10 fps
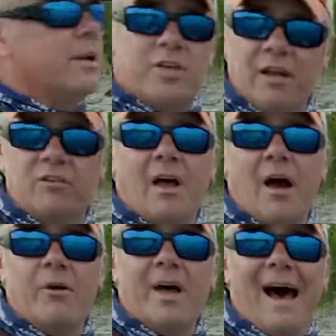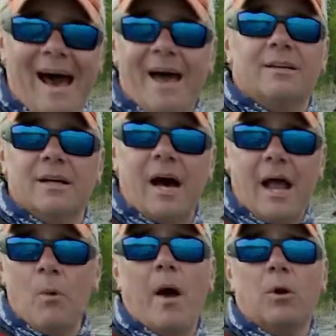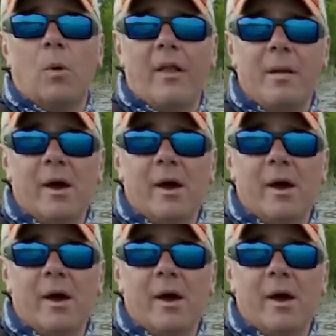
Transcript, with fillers: gonna chase down a hot, high water walleye